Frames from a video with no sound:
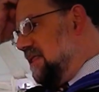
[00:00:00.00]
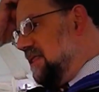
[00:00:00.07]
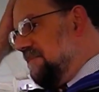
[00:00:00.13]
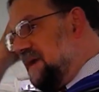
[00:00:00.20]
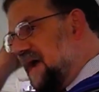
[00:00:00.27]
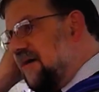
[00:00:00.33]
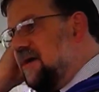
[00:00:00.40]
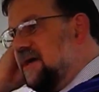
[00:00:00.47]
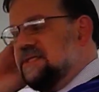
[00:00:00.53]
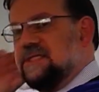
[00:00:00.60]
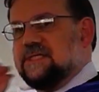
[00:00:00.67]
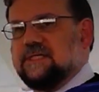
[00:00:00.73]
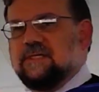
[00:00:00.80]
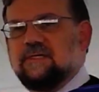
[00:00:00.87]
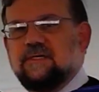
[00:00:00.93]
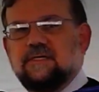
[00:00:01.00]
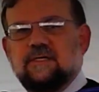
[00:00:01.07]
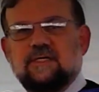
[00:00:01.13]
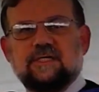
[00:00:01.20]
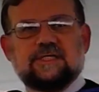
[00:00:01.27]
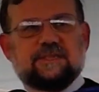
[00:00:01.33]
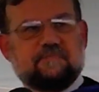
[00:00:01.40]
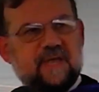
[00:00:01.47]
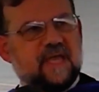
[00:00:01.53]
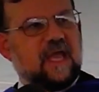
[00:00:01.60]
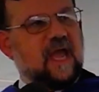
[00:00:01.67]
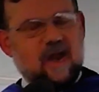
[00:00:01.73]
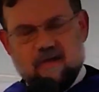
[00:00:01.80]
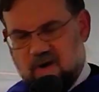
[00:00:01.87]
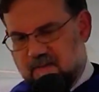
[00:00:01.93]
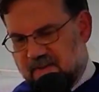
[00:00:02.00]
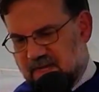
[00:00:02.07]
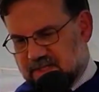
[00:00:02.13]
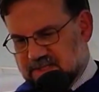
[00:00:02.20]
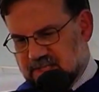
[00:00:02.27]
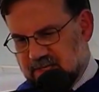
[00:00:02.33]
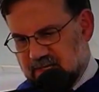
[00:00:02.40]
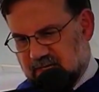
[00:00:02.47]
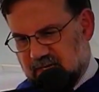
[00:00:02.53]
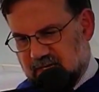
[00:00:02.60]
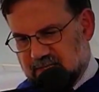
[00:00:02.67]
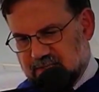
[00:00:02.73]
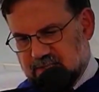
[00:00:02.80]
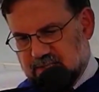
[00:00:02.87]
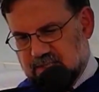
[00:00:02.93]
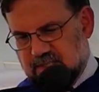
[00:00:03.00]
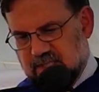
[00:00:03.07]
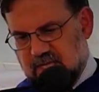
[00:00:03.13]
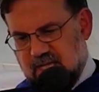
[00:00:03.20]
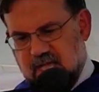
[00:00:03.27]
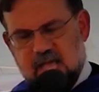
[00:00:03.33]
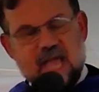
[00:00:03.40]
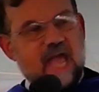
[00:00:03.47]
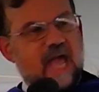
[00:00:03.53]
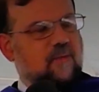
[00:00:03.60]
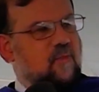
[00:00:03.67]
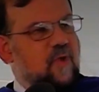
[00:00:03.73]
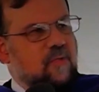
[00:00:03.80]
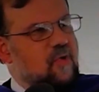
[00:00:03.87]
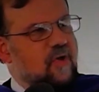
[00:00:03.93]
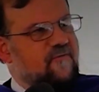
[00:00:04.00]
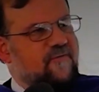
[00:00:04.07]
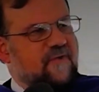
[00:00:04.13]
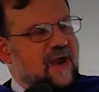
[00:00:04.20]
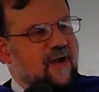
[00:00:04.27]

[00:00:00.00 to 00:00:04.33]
The parents speak Arabic to the kids, and we were